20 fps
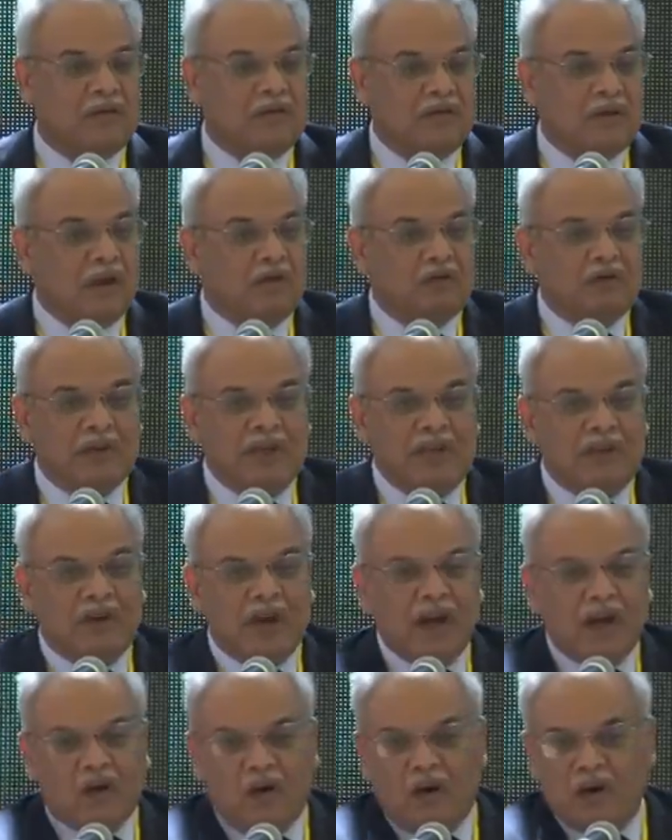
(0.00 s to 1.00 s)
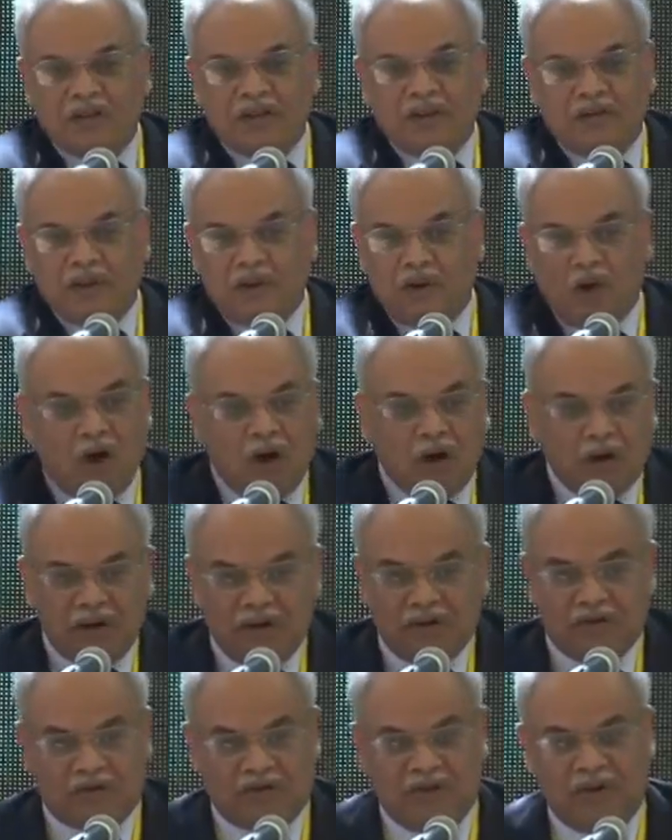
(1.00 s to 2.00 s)
Now, Geneva Accords have a long
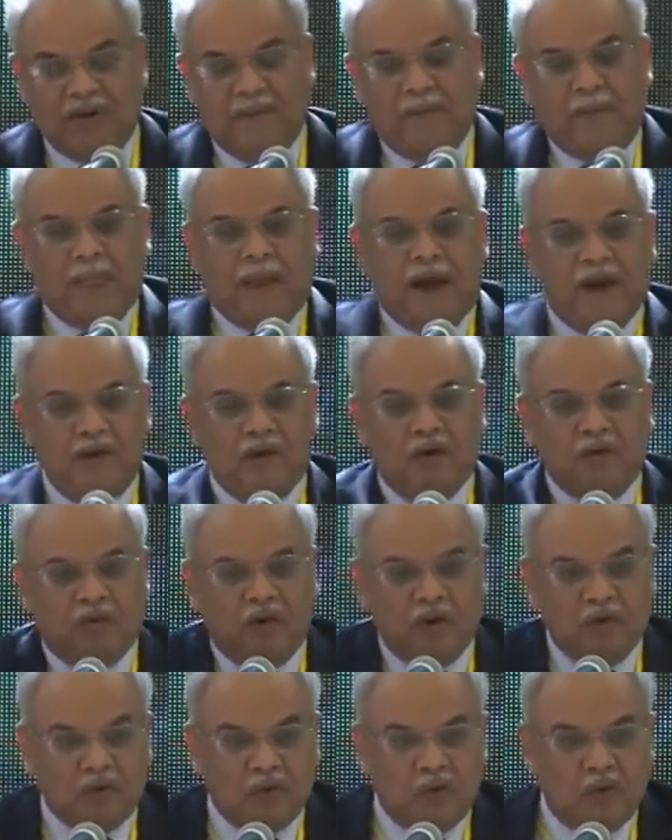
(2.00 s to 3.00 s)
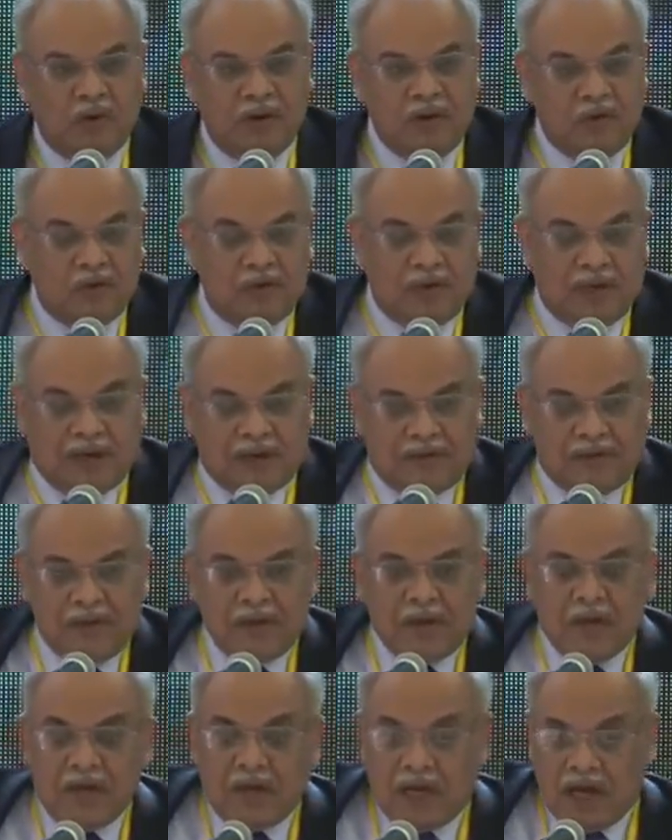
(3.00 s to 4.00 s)
history. I don't want to go into that.
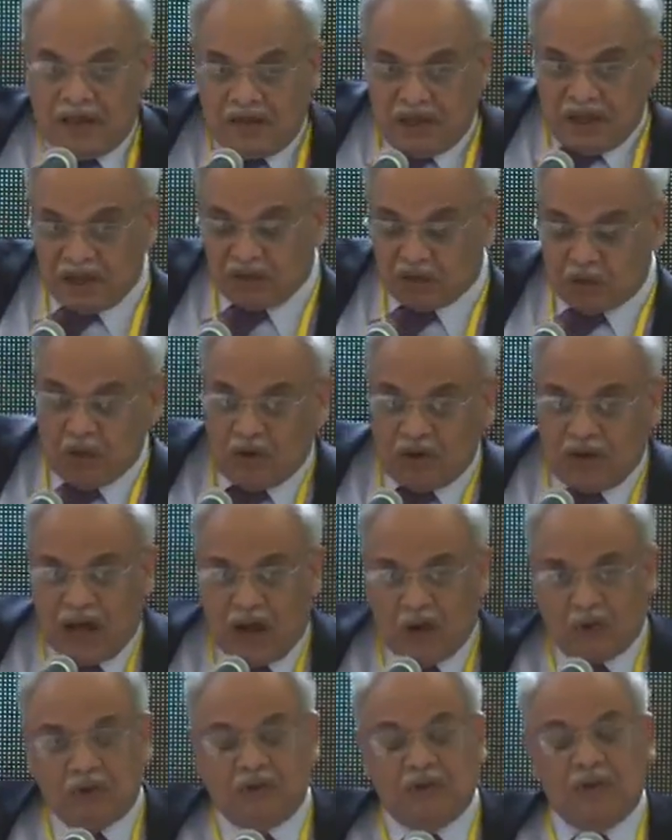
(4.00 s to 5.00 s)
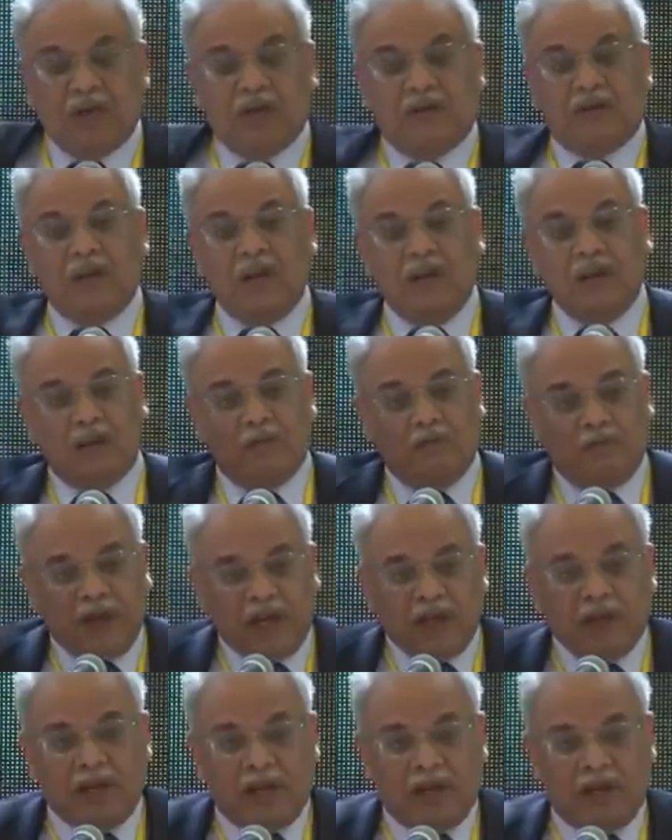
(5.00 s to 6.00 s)
And there is no doubt that in the
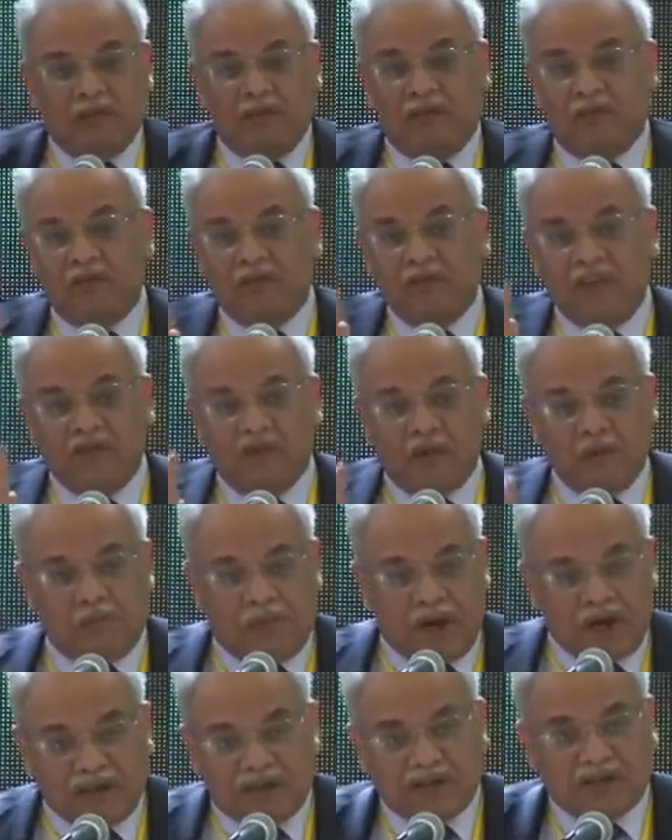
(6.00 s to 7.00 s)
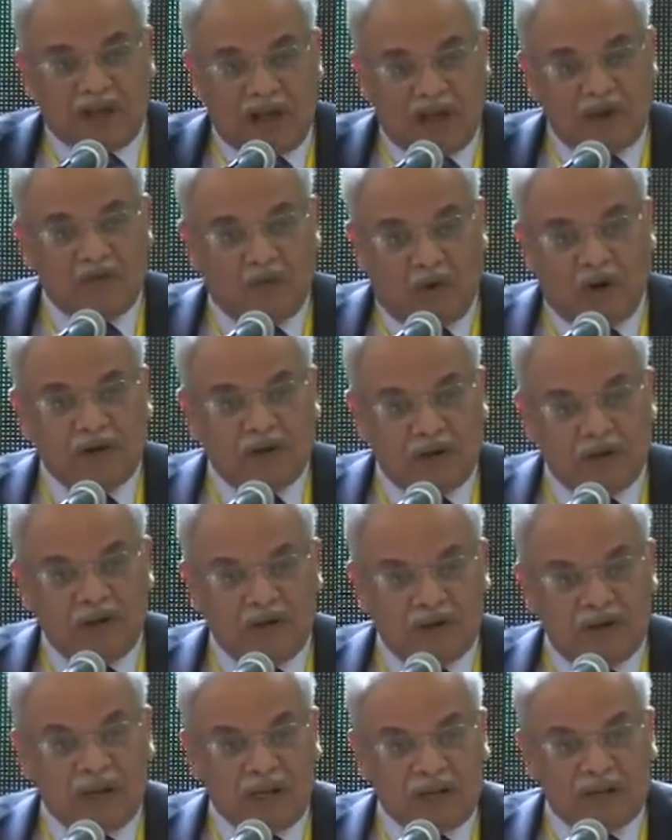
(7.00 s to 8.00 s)
beginning, even Pakistan
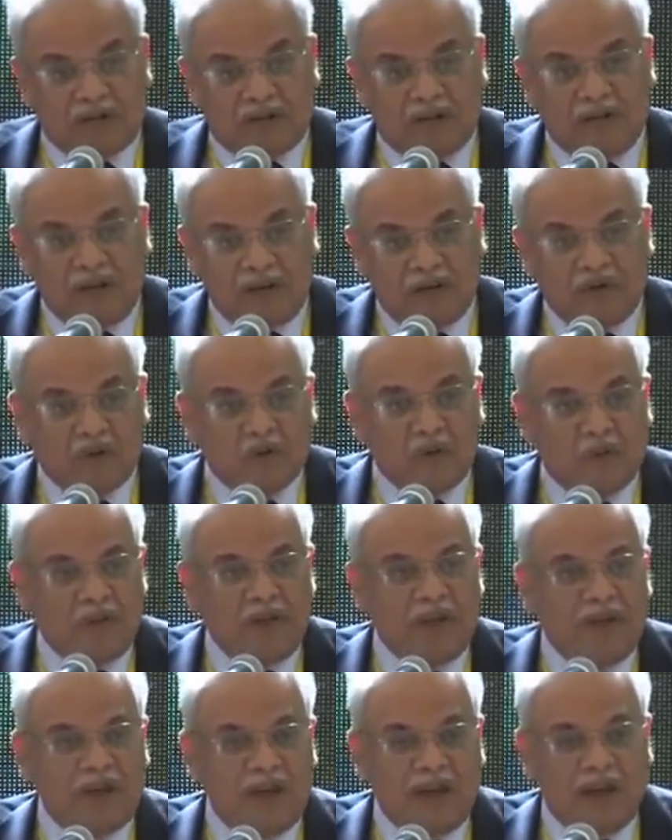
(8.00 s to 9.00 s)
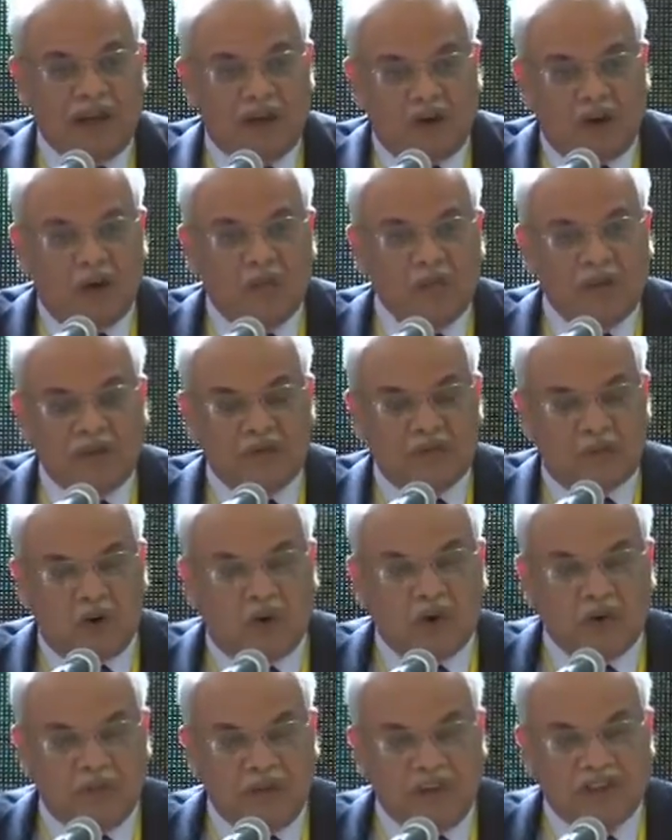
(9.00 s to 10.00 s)
wanted that there should be a government,
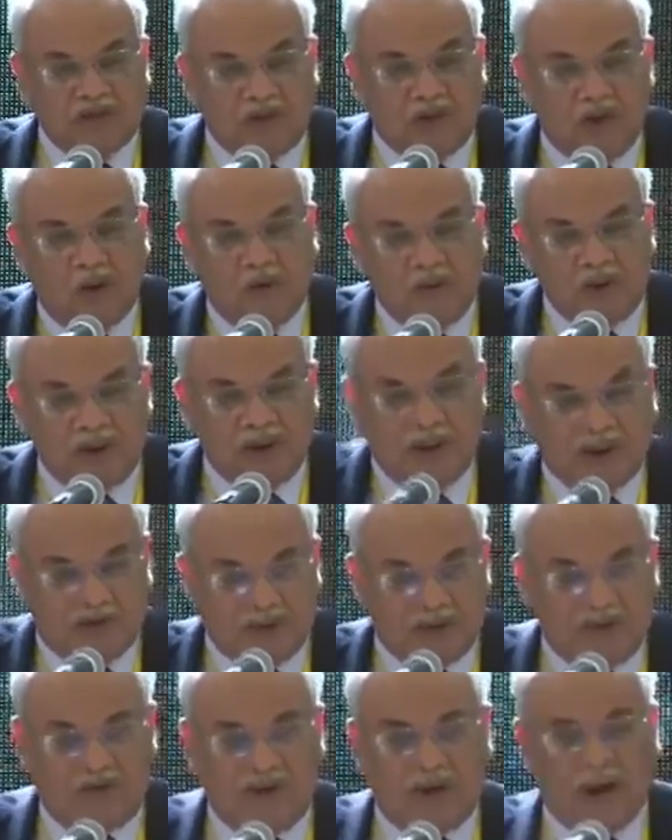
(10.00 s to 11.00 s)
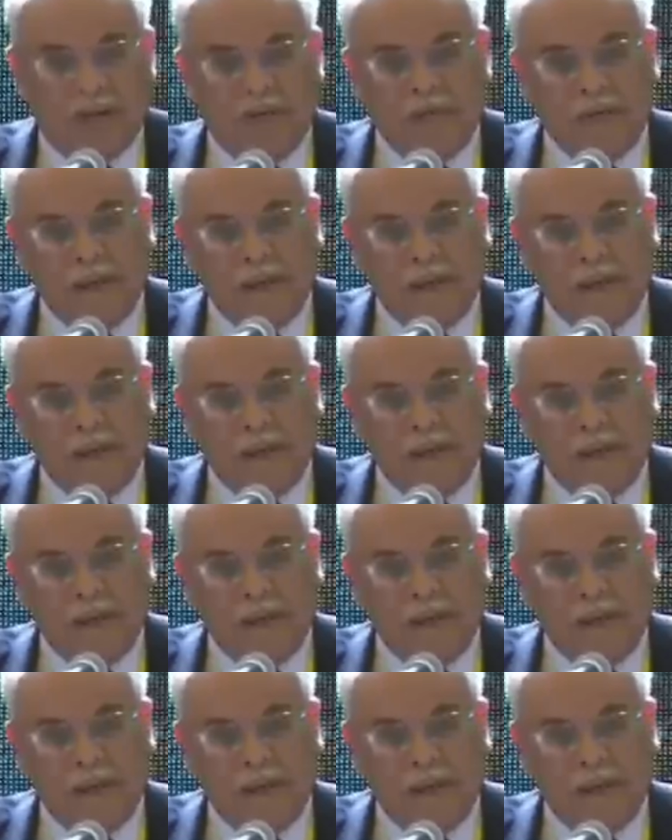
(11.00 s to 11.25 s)
broad-based government, etc.